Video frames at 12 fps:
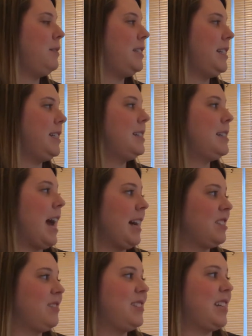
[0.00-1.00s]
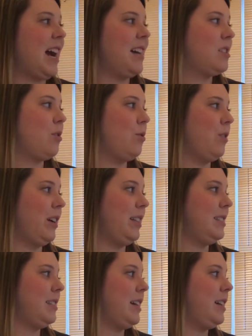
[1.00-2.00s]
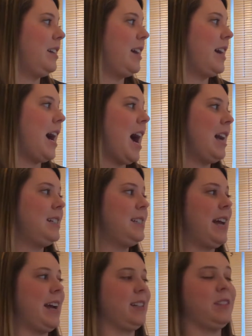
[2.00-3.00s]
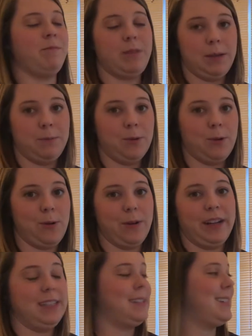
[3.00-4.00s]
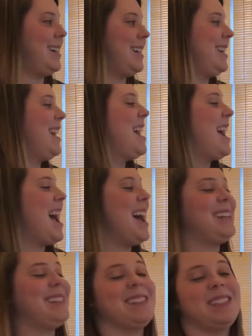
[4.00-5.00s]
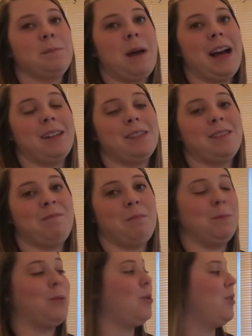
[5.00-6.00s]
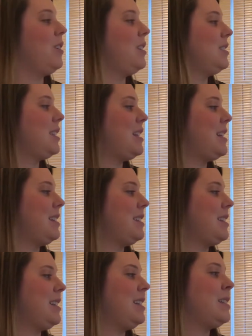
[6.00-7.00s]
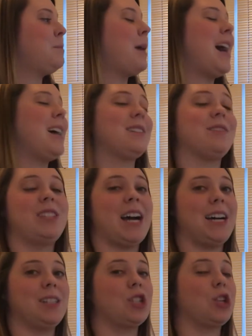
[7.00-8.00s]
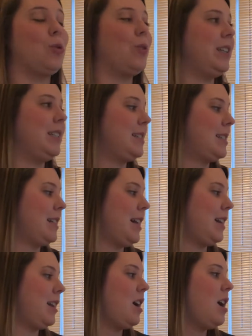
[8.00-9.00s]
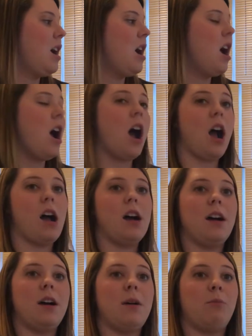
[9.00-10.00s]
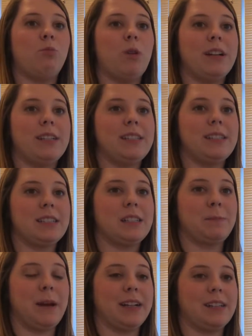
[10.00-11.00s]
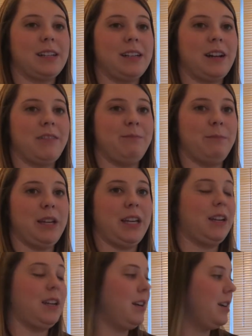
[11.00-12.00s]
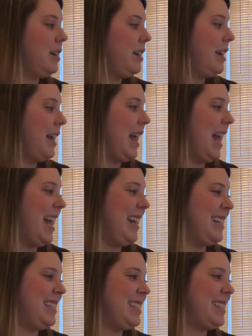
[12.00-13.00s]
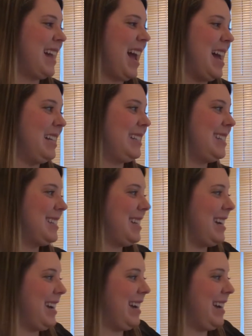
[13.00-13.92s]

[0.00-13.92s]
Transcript: D is active task oriented, I is active people oriented, S is passive people oriented, and C is passive task oriented. What is expected of me is S